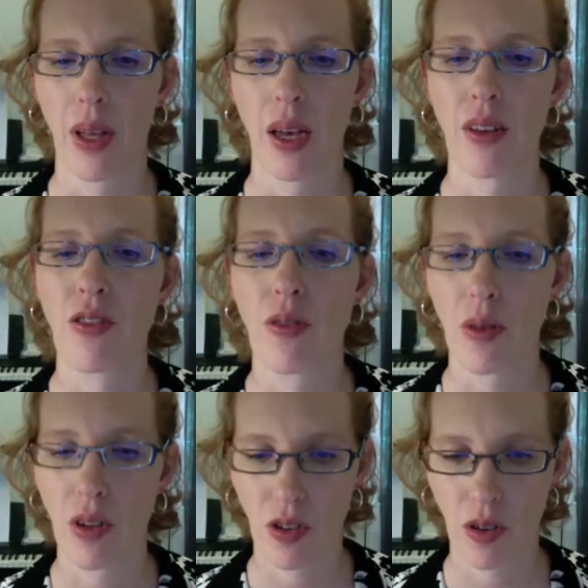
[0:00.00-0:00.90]
as soon
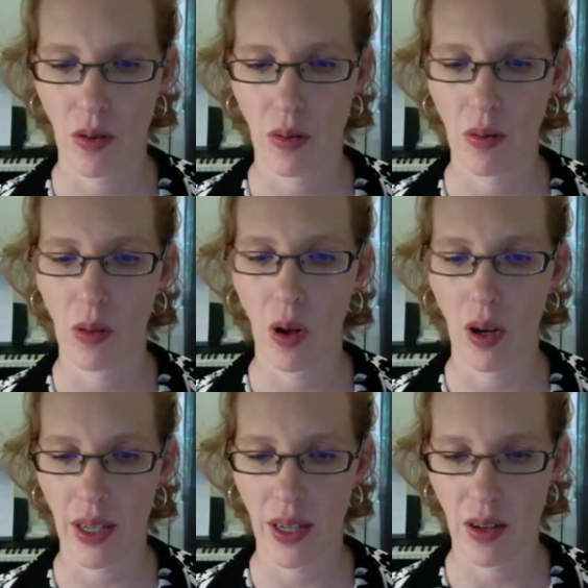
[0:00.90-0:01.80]
as you
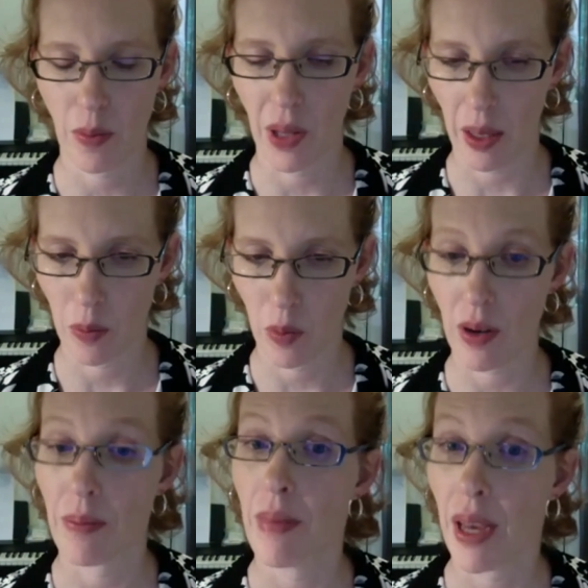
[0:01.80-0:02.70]
log into Blackboard.
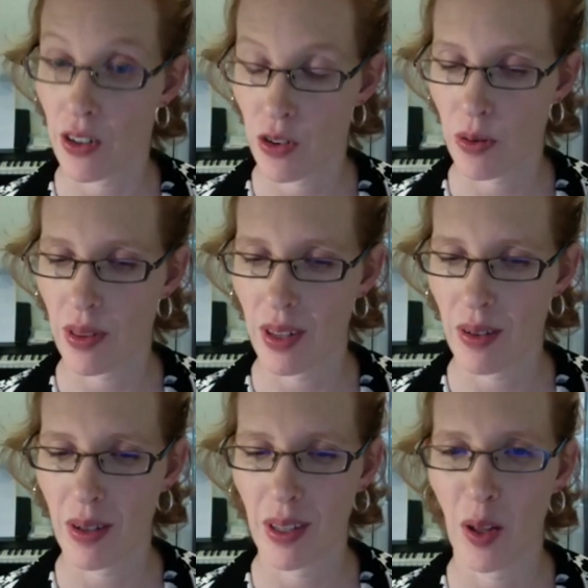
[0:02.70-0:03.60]
Make sure that you
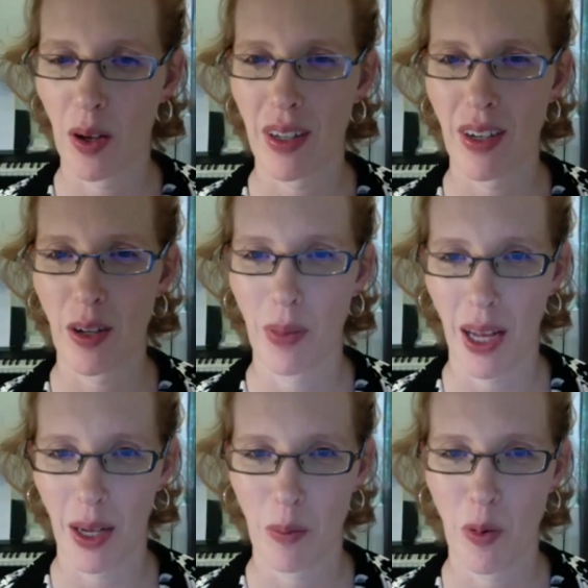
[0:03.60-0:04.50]
can log into
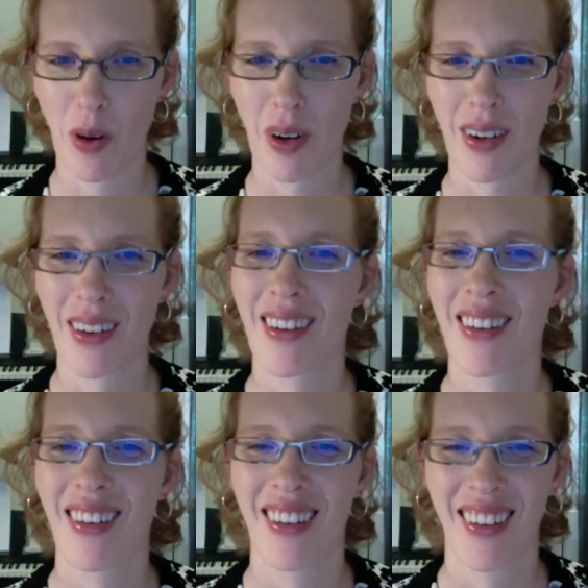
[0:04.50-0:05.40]
Blackboard.
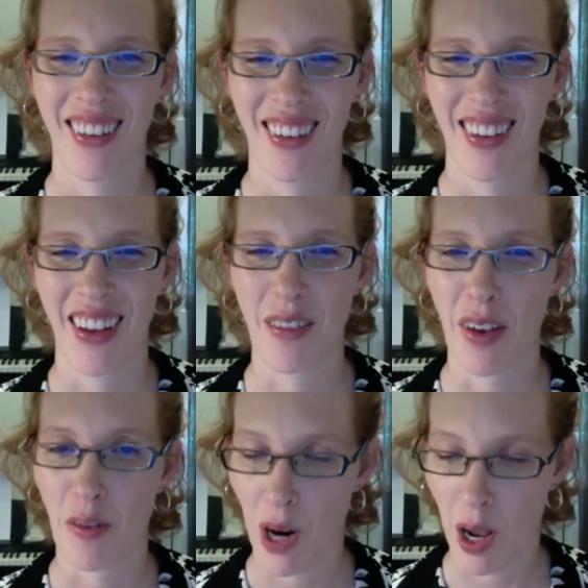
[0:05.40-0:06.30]
If you
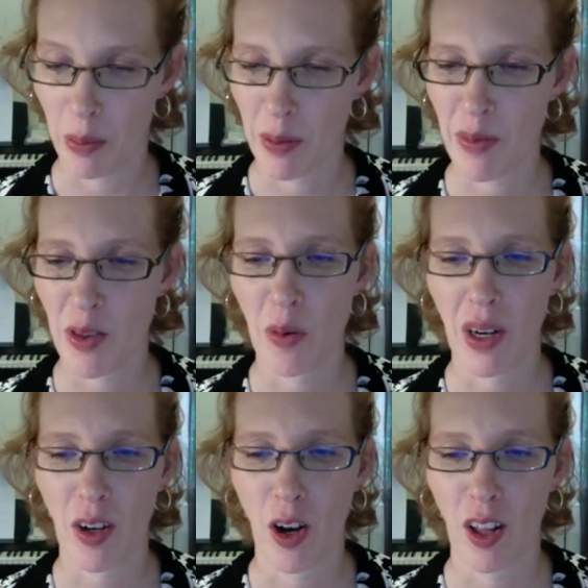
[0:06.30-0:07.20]
have problems, you want
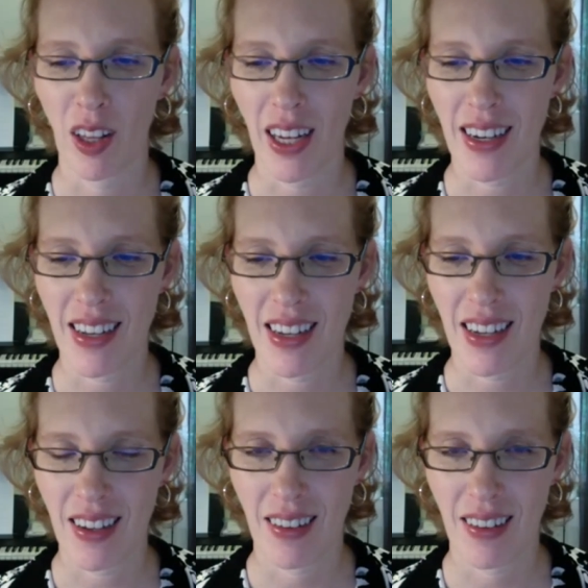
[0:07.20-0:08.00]
to call IT.